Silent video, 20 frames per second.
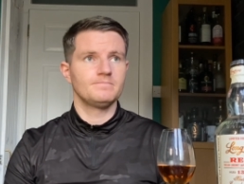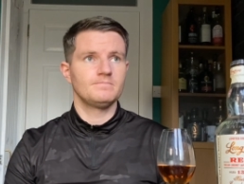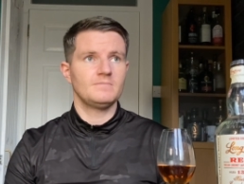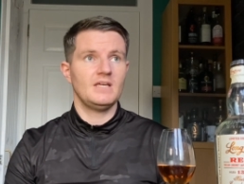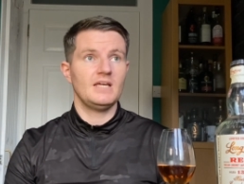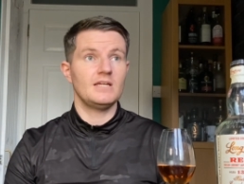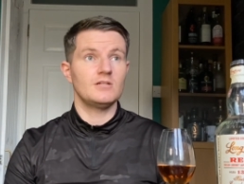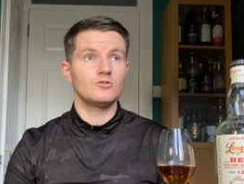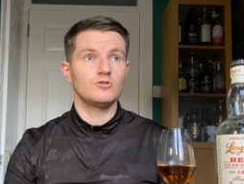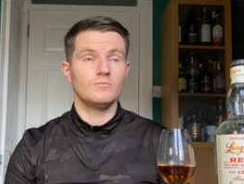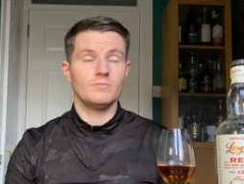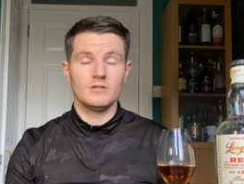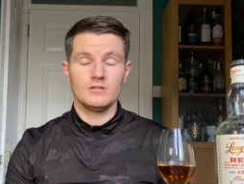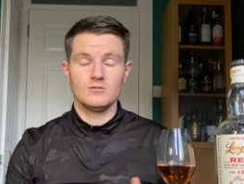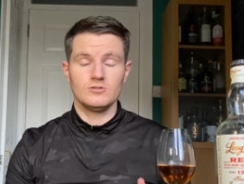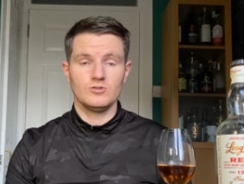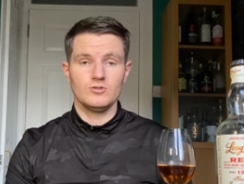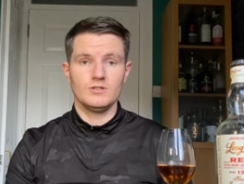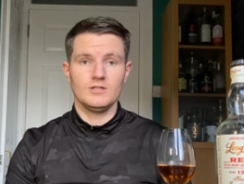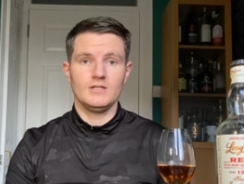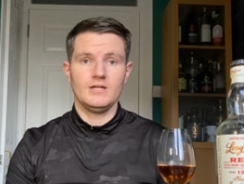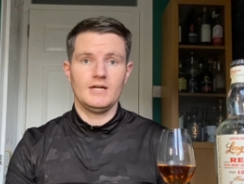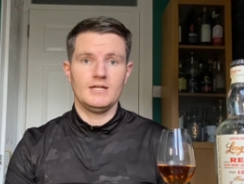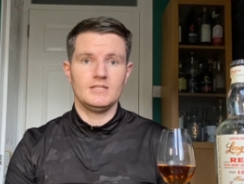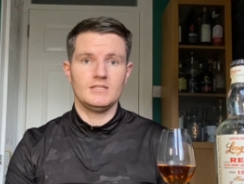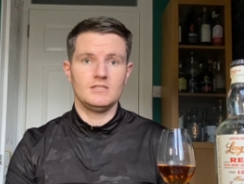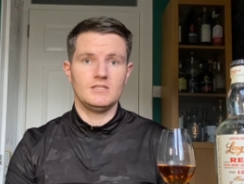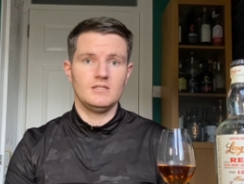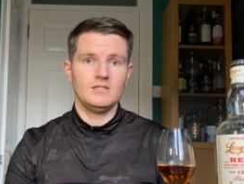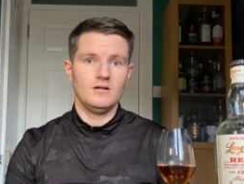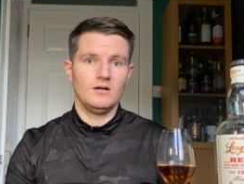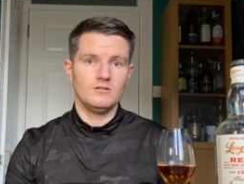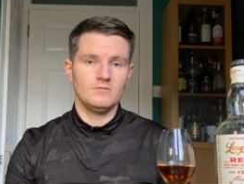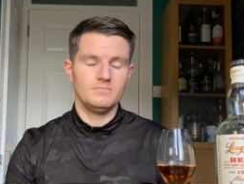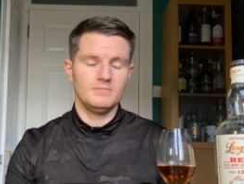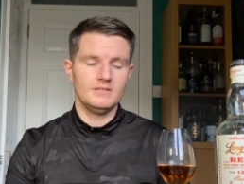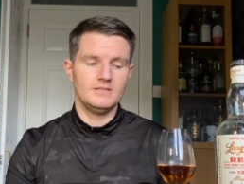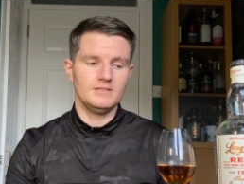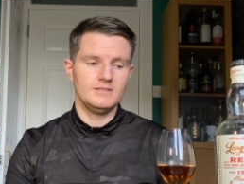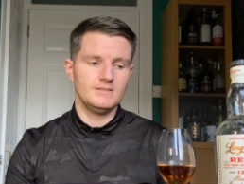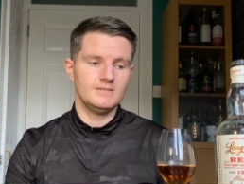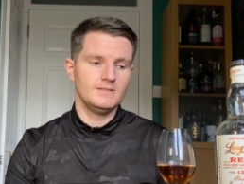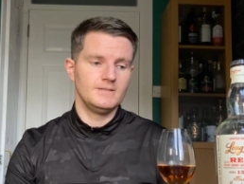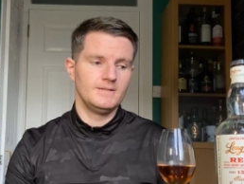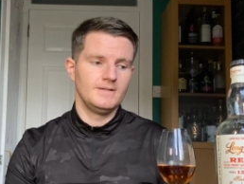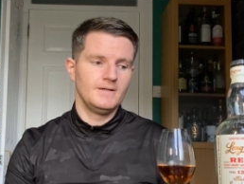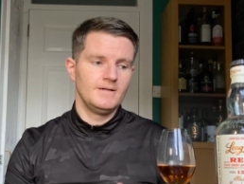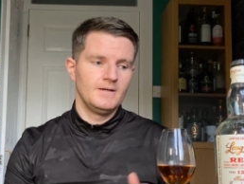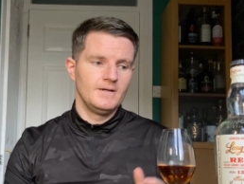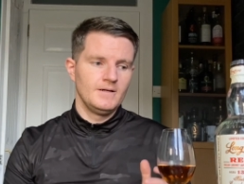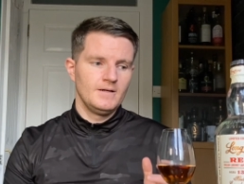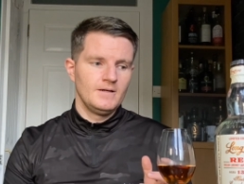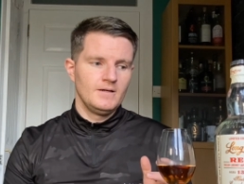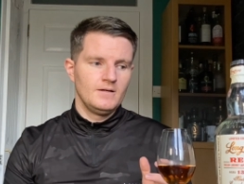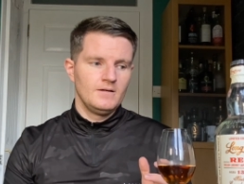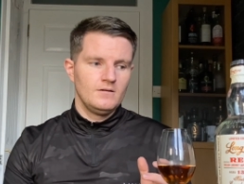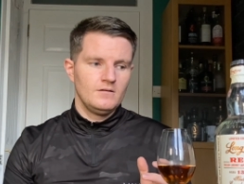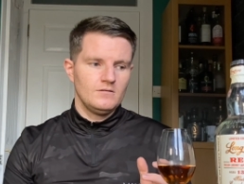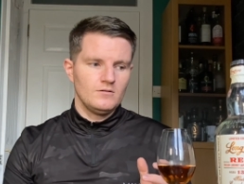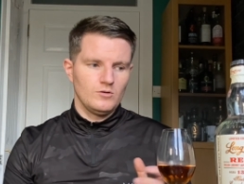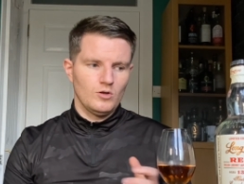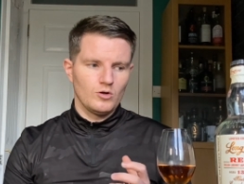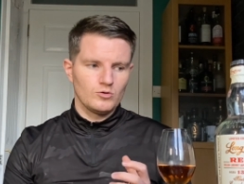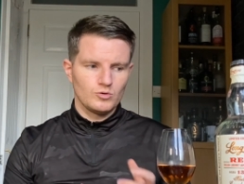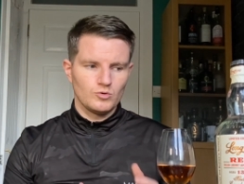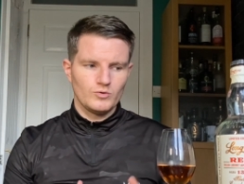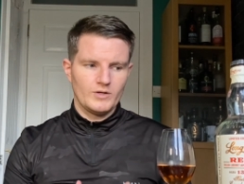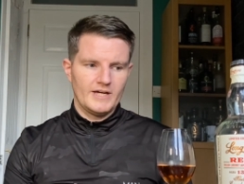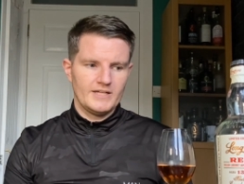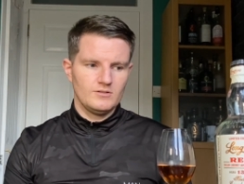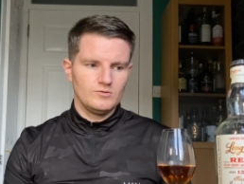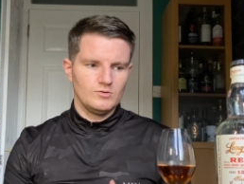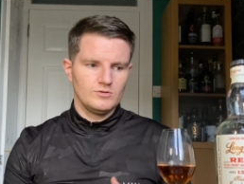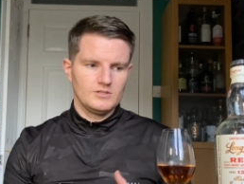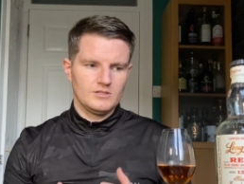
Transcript: Hazelburn, is the unpeated. The Longrow Red though is